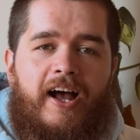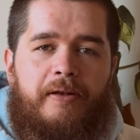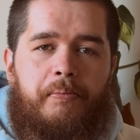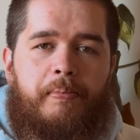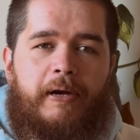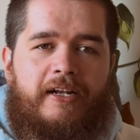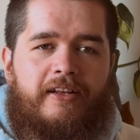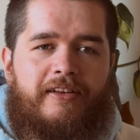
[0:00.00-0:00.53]

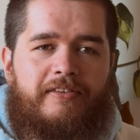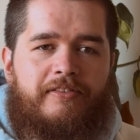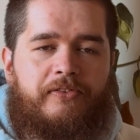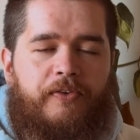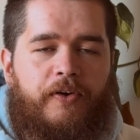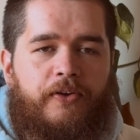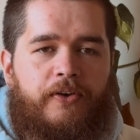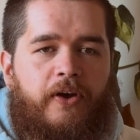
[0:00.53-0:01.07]
unbalanced
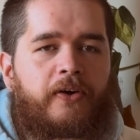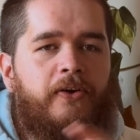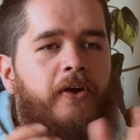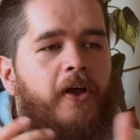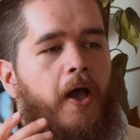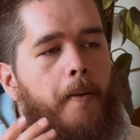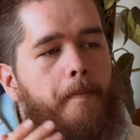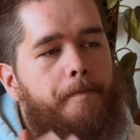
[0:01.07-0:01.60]
photo,
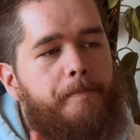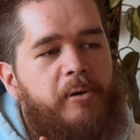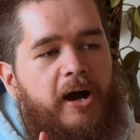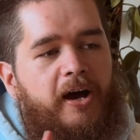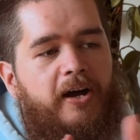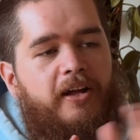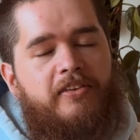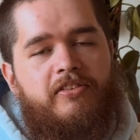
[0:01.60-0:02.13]

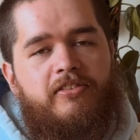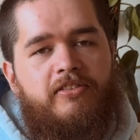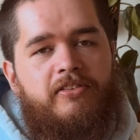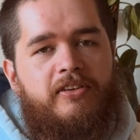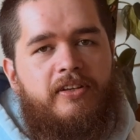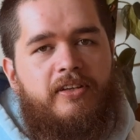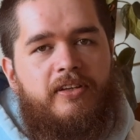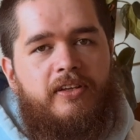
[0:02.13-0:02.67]
but
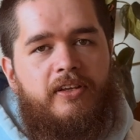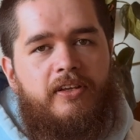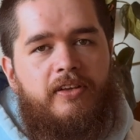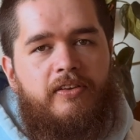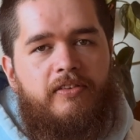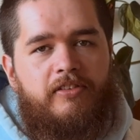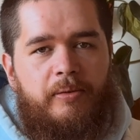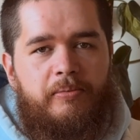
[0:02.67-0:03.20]

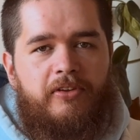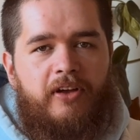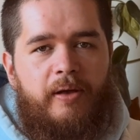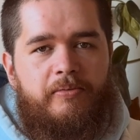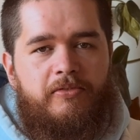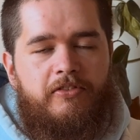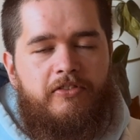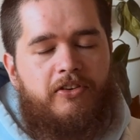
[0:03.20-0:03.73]

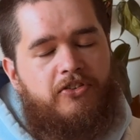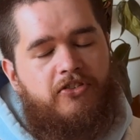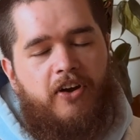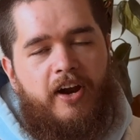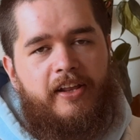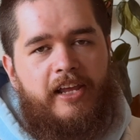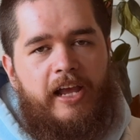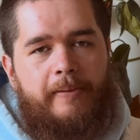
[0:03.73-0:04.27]
sometimes you
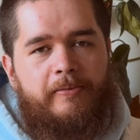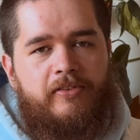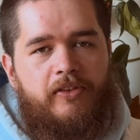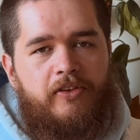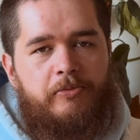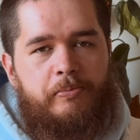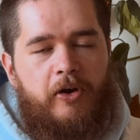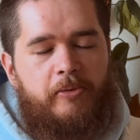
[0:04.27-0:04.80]
try to capture
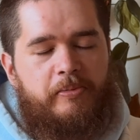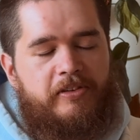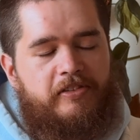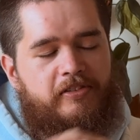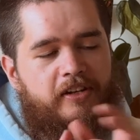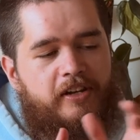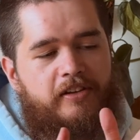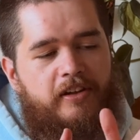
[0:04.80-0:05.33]
those moments
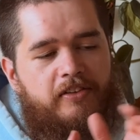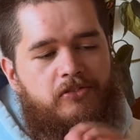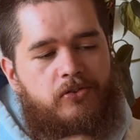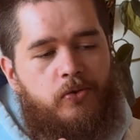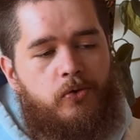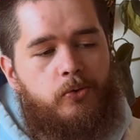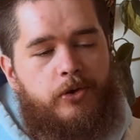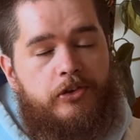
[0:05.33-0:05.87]
and it doesn't
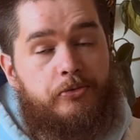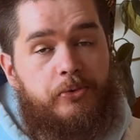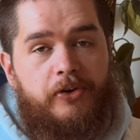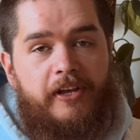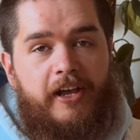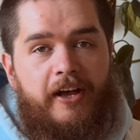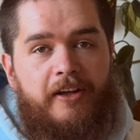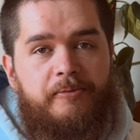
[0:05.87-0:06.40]
always work
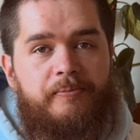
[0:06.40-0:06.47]
out.